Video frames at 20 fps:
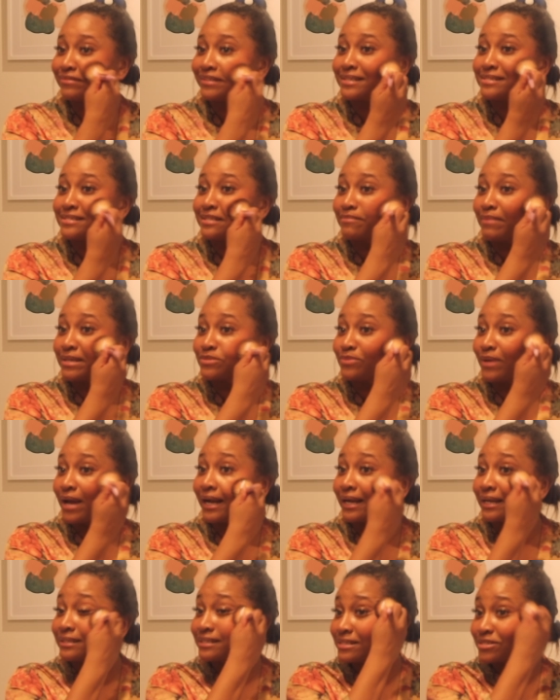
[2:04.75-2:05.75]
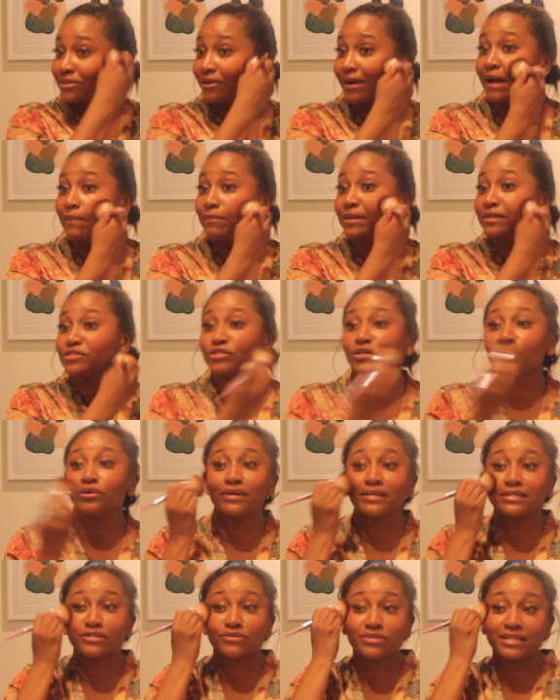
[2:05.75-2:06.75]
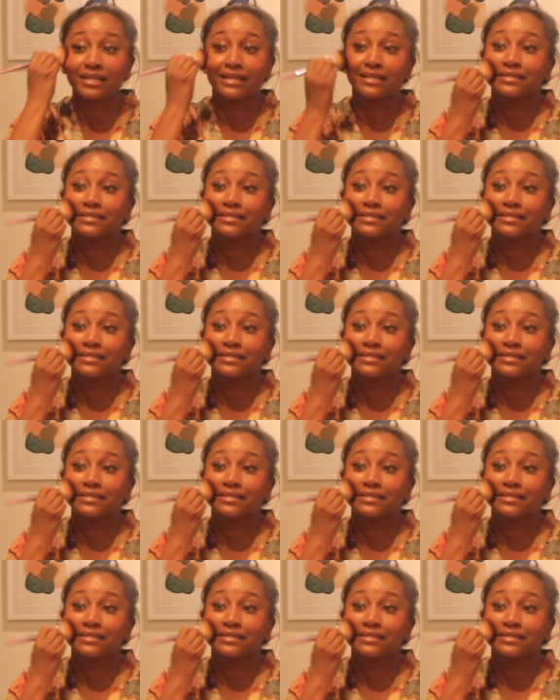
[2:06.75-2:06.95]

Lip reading: That's the best way I could describe it. So as you see,